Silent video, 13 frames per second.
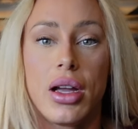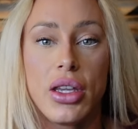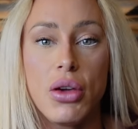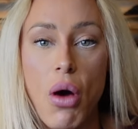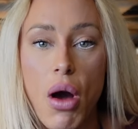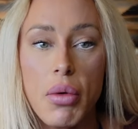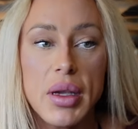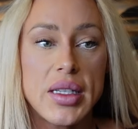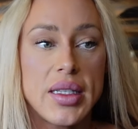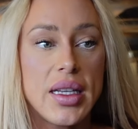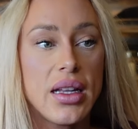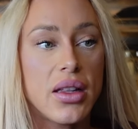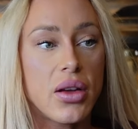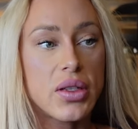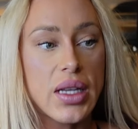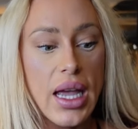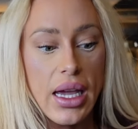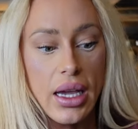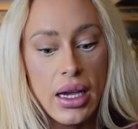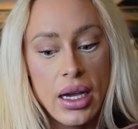you always see those,
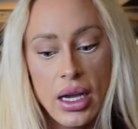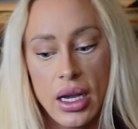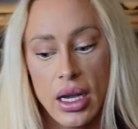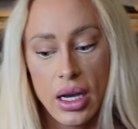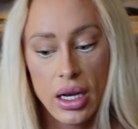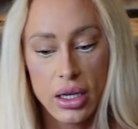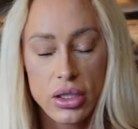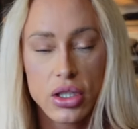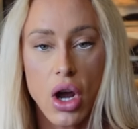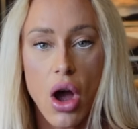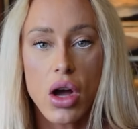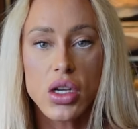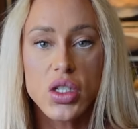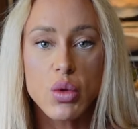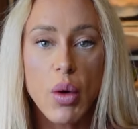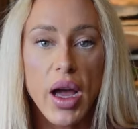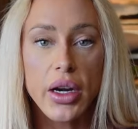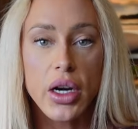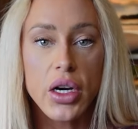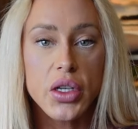like, dog
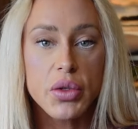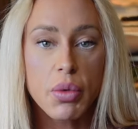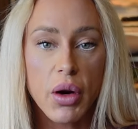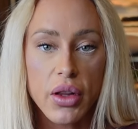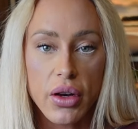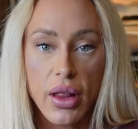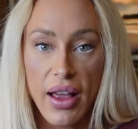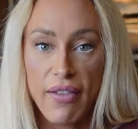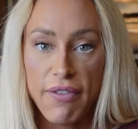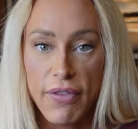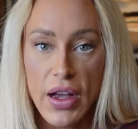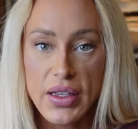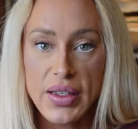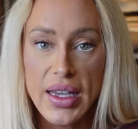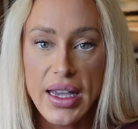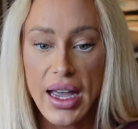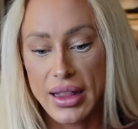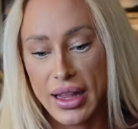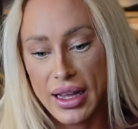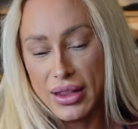sweaters where they're, like, fuzzy
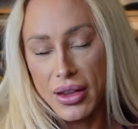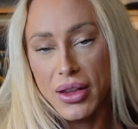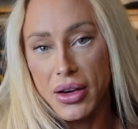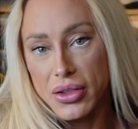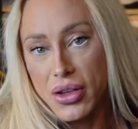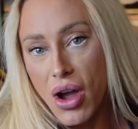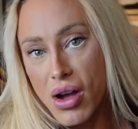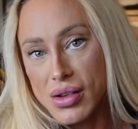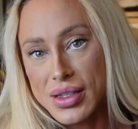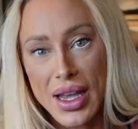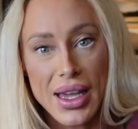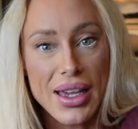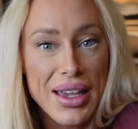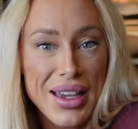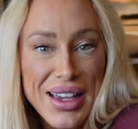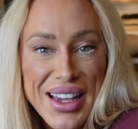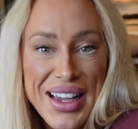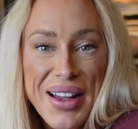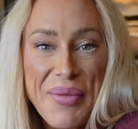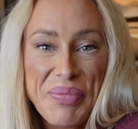and, like, the little dog's, like,
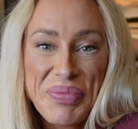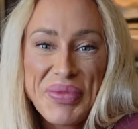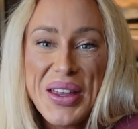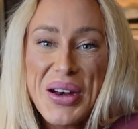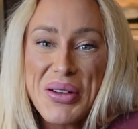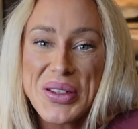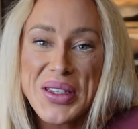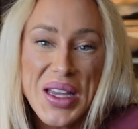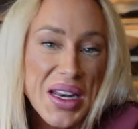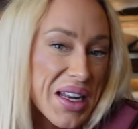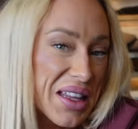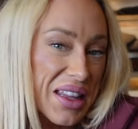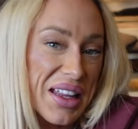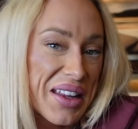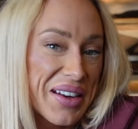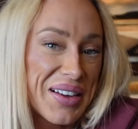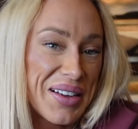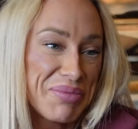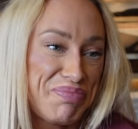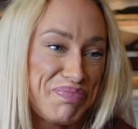you know, sitting in the
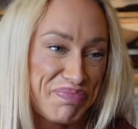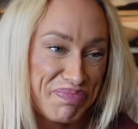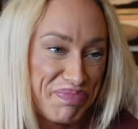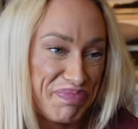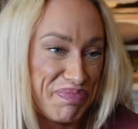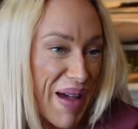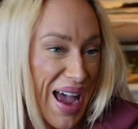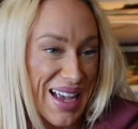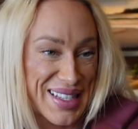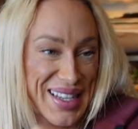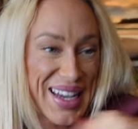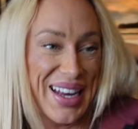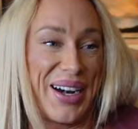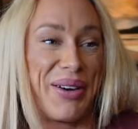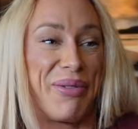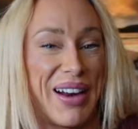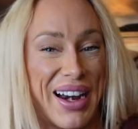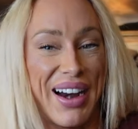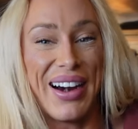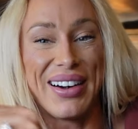little basket or
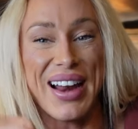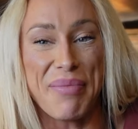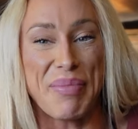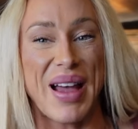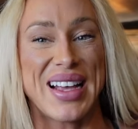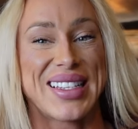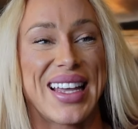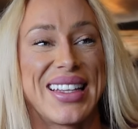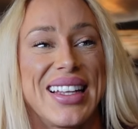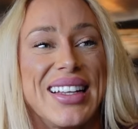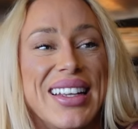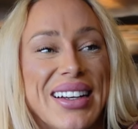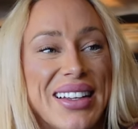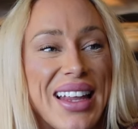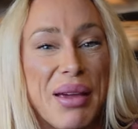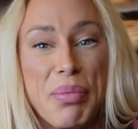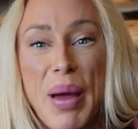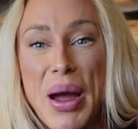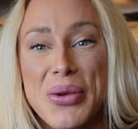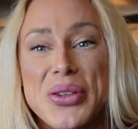whatever, or not basket, the little, like,
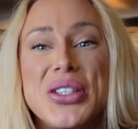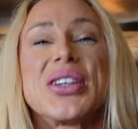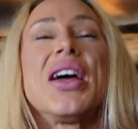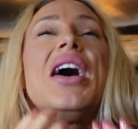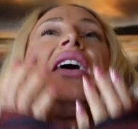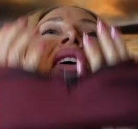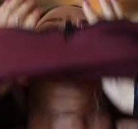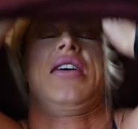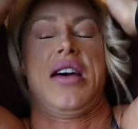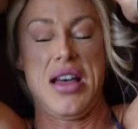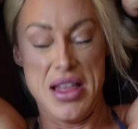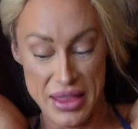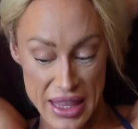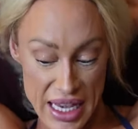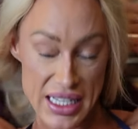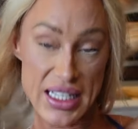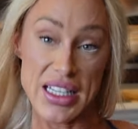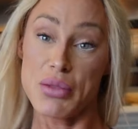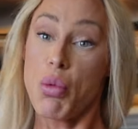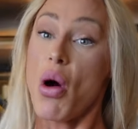pouch.
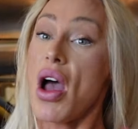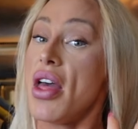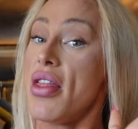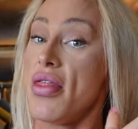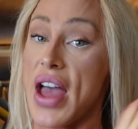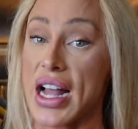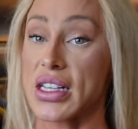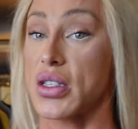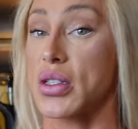This is what that